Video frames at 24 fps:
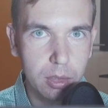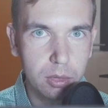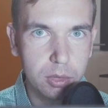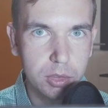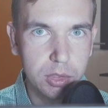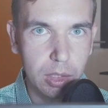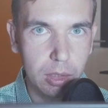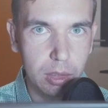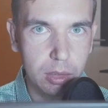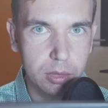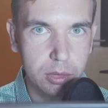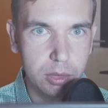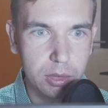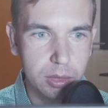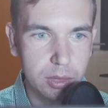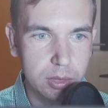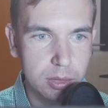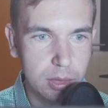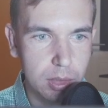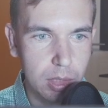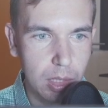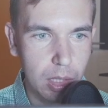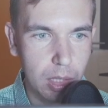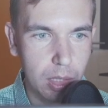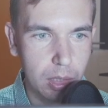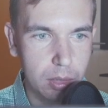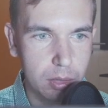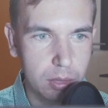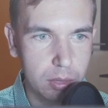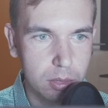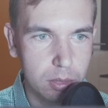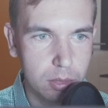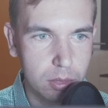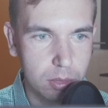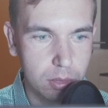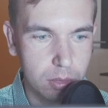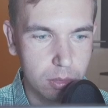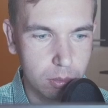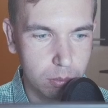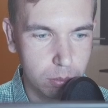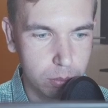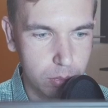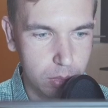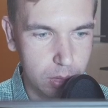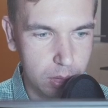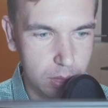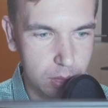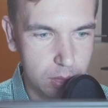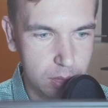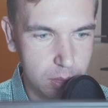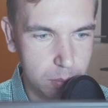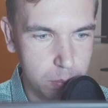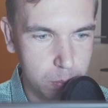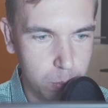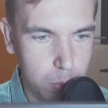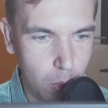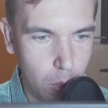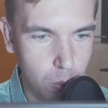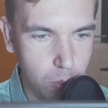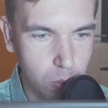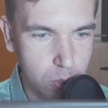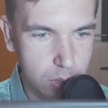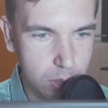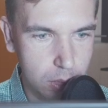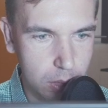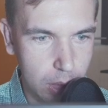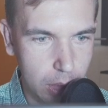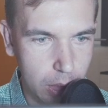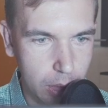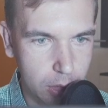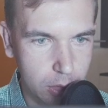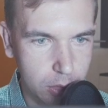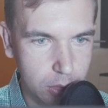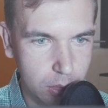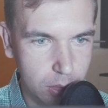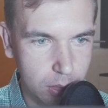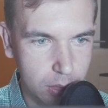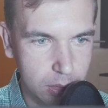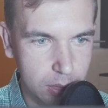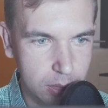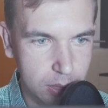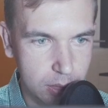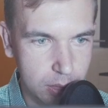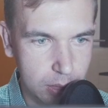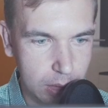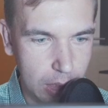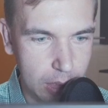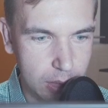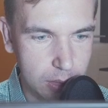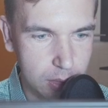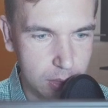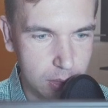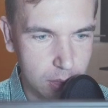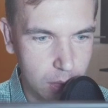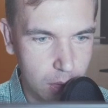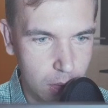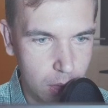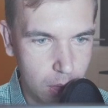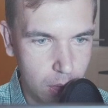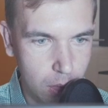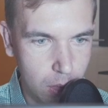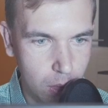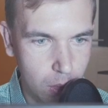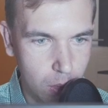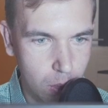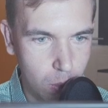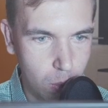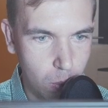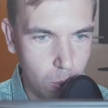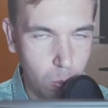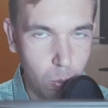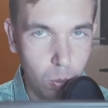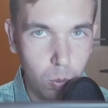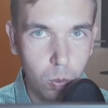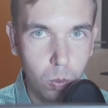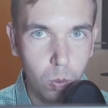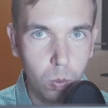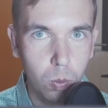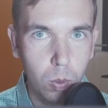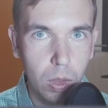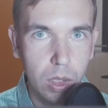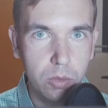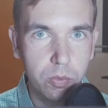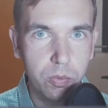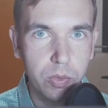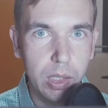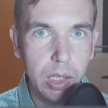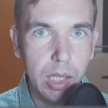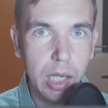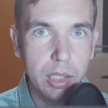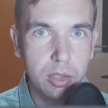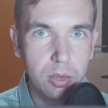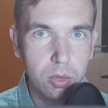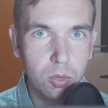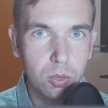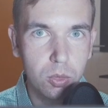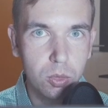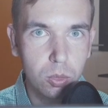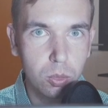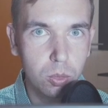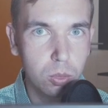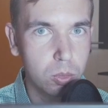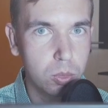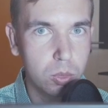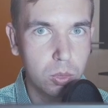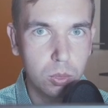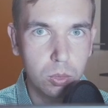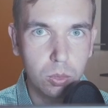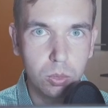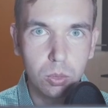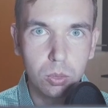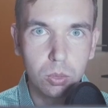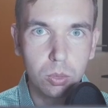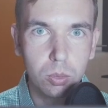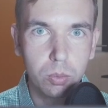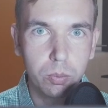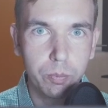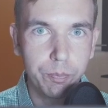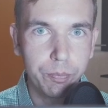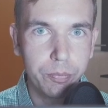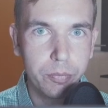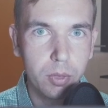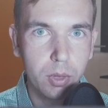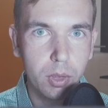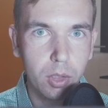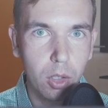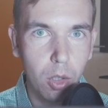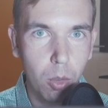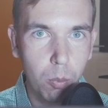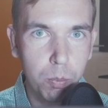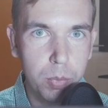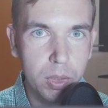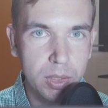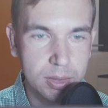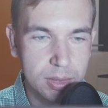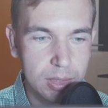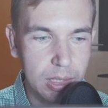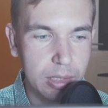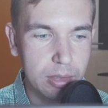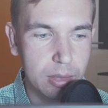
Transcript: challenges, and this post actually says what we had to do to compensate